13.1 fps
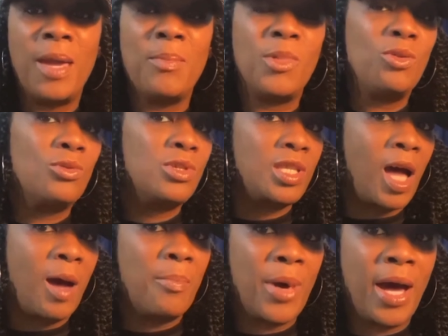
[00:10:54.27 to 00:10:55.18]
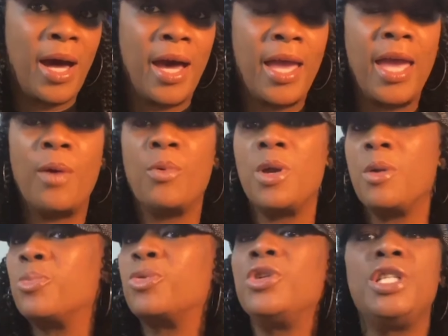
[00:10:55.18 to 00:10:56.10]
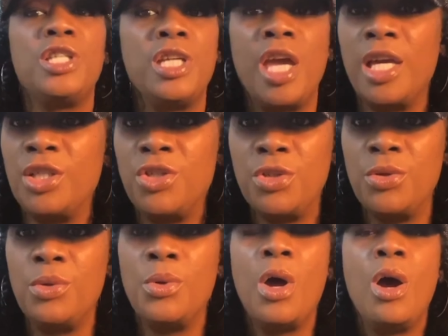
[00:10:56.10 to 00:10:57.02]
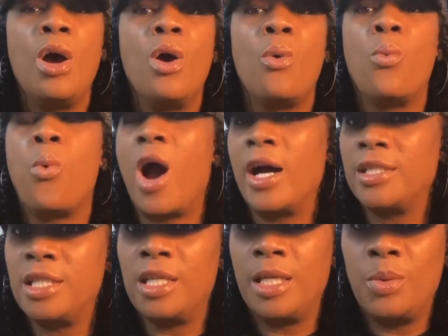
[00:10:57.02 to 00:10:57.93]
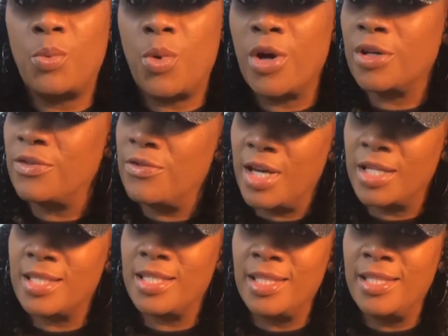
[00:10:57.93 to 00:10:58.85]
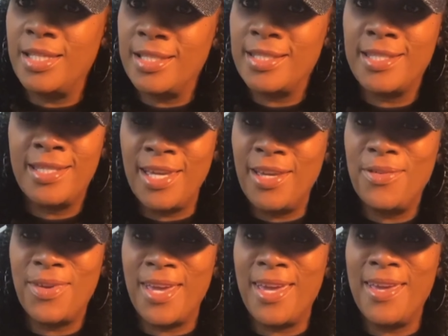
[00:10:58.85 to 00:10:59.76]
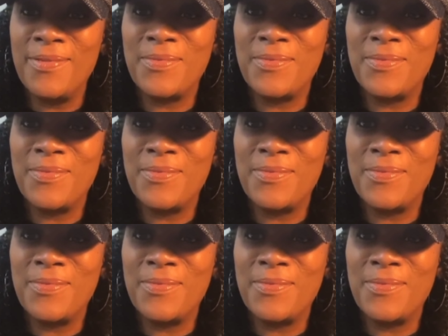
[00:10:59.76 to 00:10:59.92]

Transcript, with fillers: and you stopped by, and we appreciate you watching Work of Excellence TV.